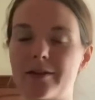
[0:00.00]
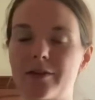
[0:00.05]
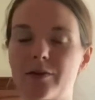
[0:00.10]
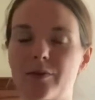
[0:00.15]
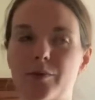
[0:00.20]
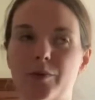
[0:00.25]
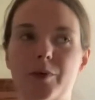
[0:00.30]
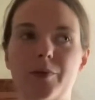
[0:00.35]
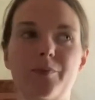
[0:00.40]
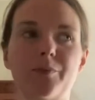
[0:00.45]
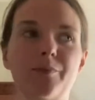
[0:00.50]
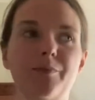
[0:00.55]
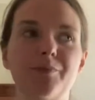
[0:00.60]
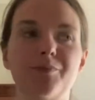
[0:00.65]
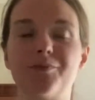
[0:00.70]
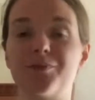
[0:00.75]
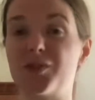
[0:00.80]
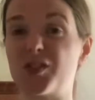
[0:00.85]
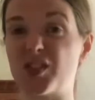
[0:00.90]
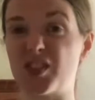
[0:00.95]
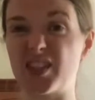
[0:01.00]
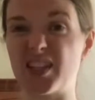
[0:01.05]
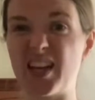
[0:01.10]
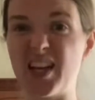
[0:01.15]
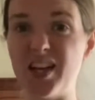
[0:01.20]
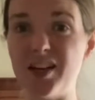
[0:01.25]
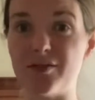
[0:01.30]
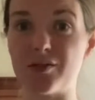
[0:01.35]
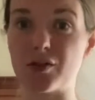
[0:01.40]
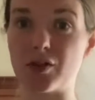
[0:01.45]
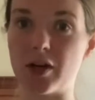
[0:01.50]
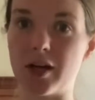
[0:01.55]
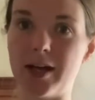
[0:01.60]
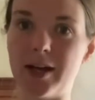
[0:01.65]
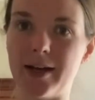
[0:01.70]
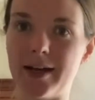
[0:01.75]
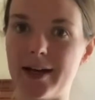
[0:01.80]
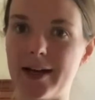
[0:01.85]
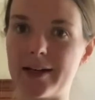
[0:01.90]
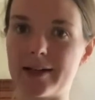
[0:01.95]
well, kind of try a
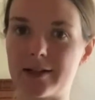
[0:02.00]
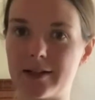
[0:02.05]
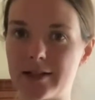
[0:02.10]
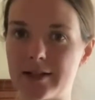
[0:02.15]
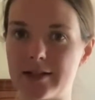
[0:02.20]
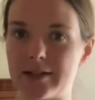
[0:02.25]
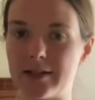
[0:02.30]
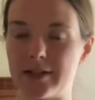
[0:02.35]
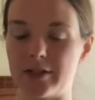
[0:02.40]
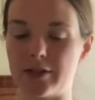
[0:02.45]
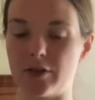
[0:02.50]
hack this thing.